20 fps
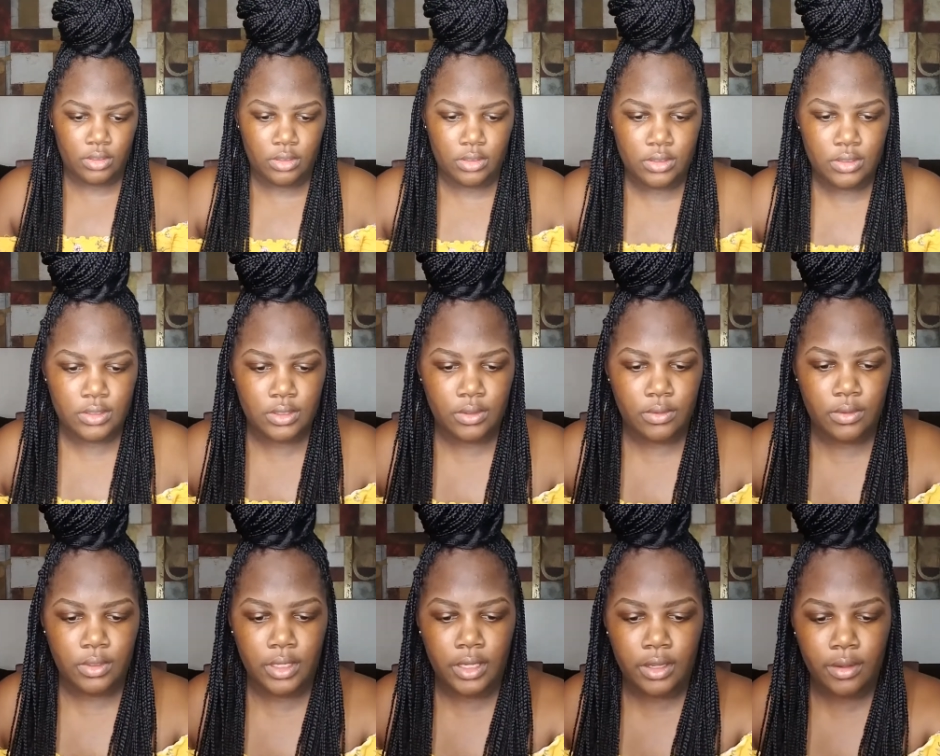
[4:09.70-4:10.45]
so
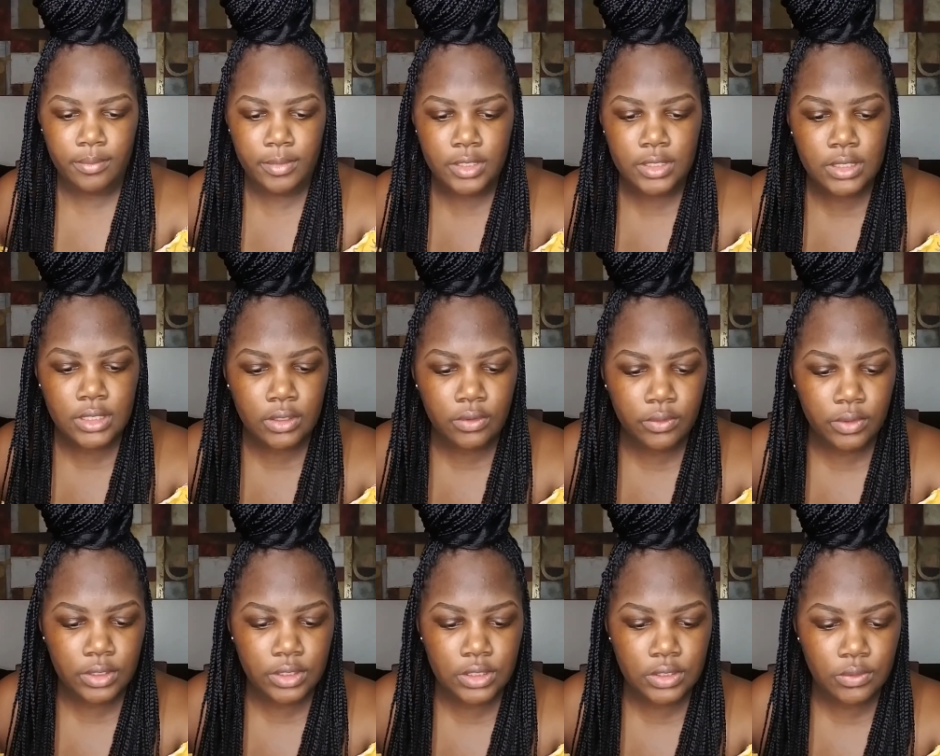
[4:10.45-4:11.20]
now I'm just
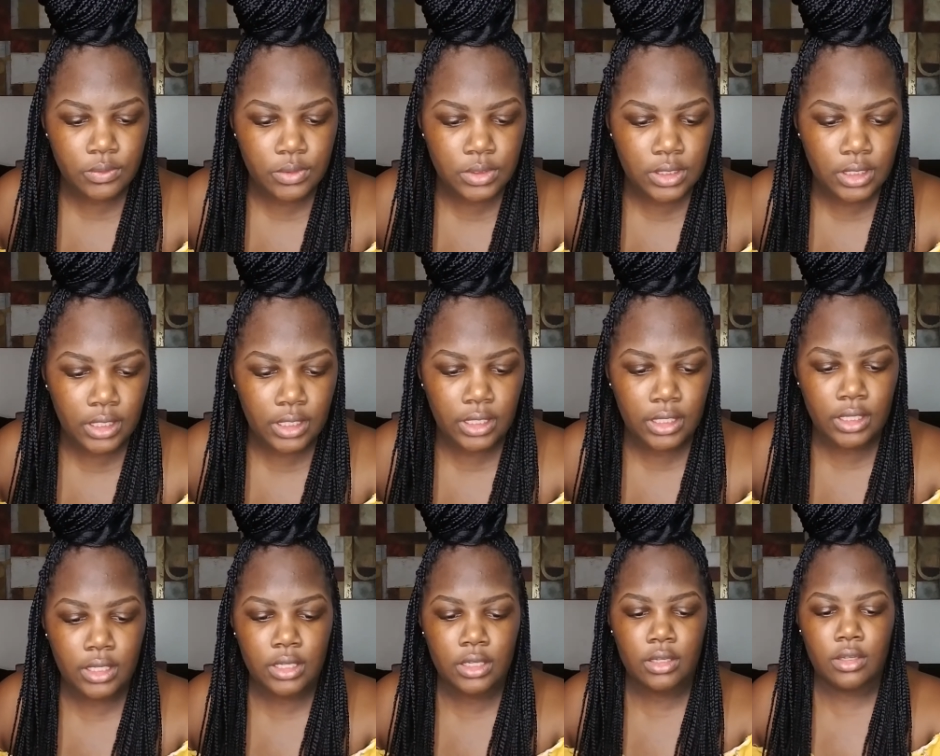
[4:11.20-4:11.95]
going to
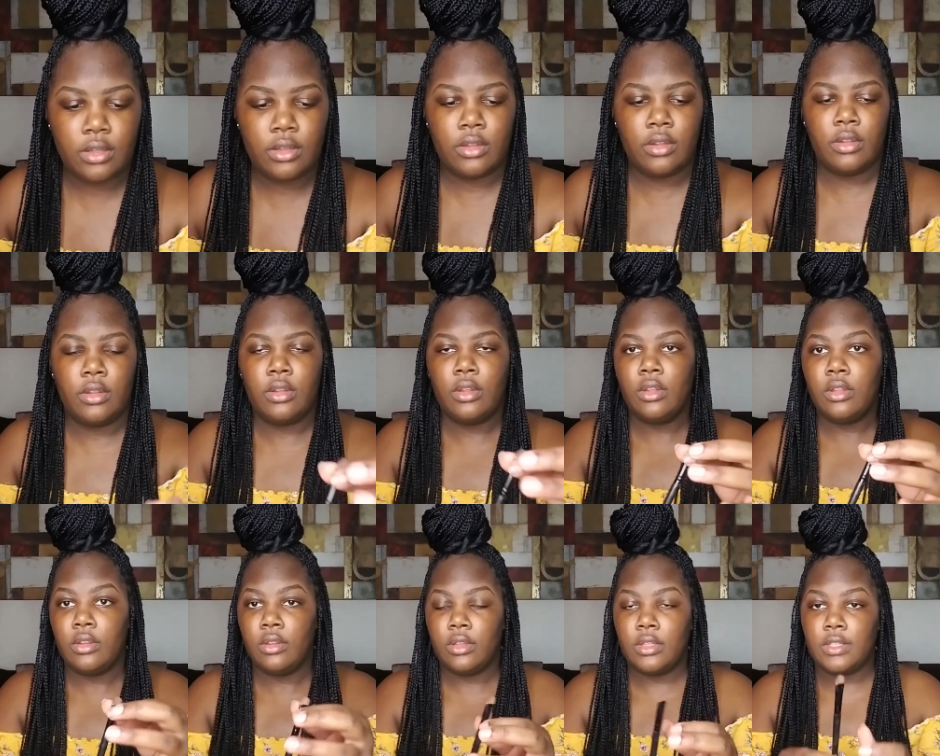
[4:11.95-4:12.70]
take
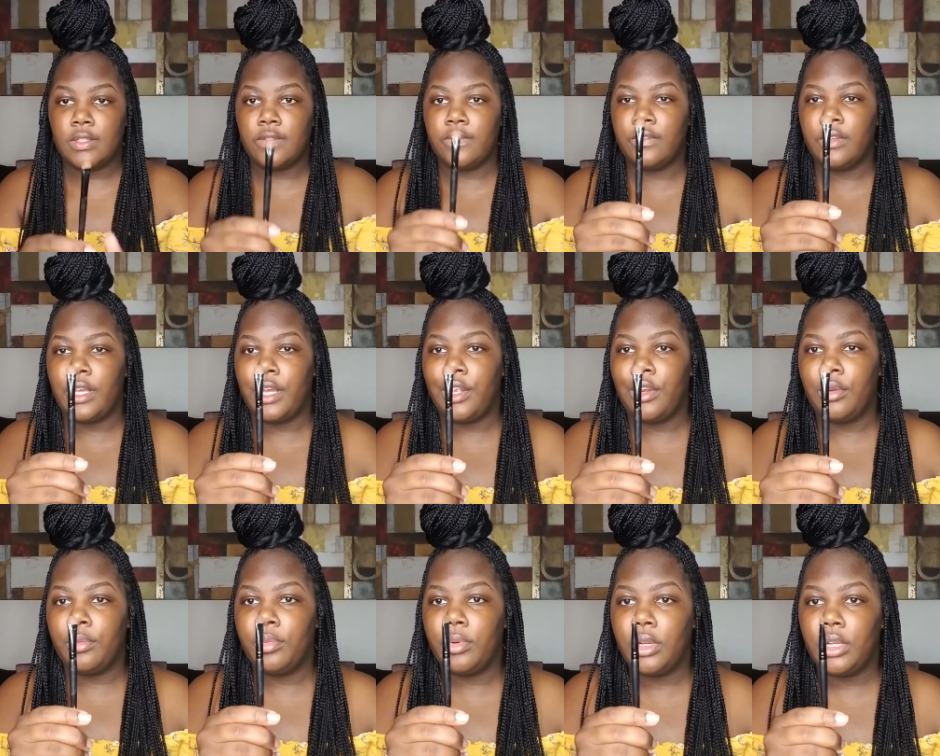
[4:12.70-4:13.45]
this
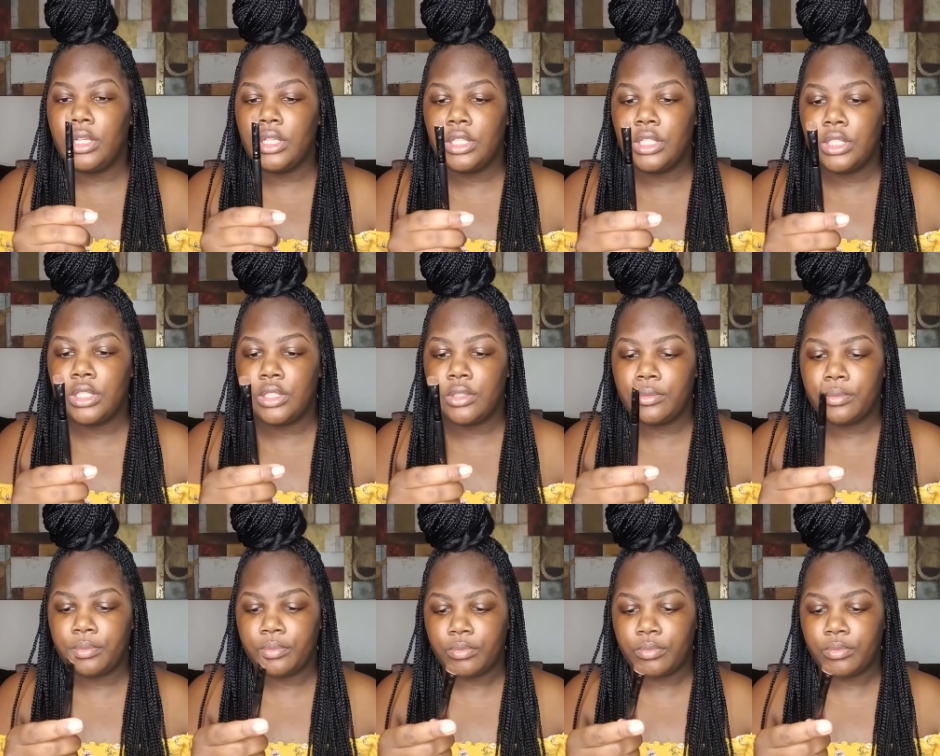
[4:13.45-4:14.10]
flatter brush,